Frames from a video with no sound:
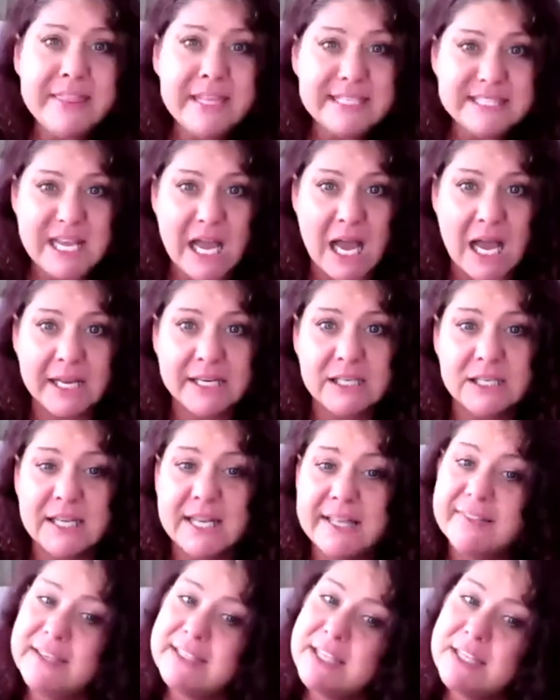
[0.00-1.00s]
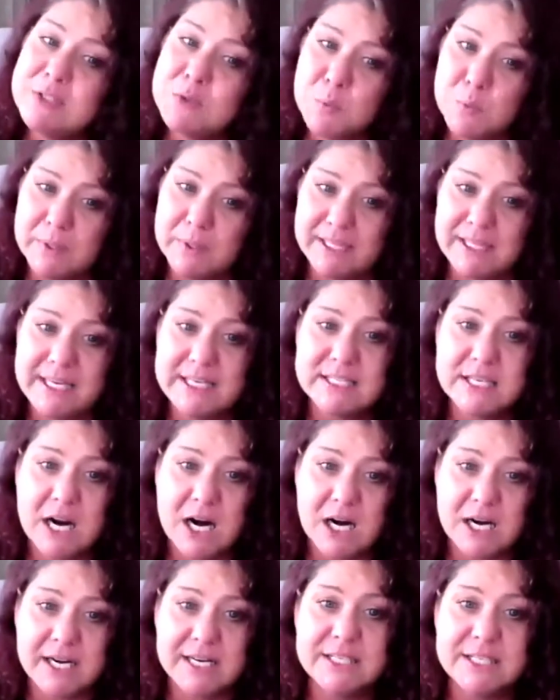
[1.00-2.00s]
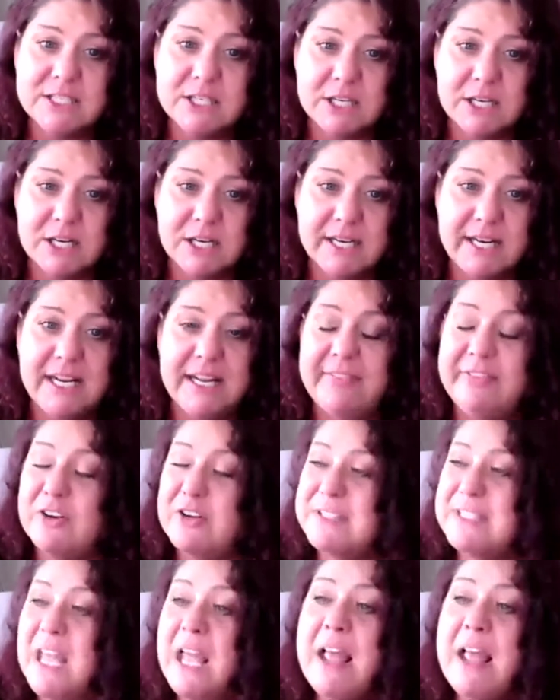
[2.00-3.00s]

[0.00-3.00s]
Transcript: the tunnel and this is really dark and dirty and there's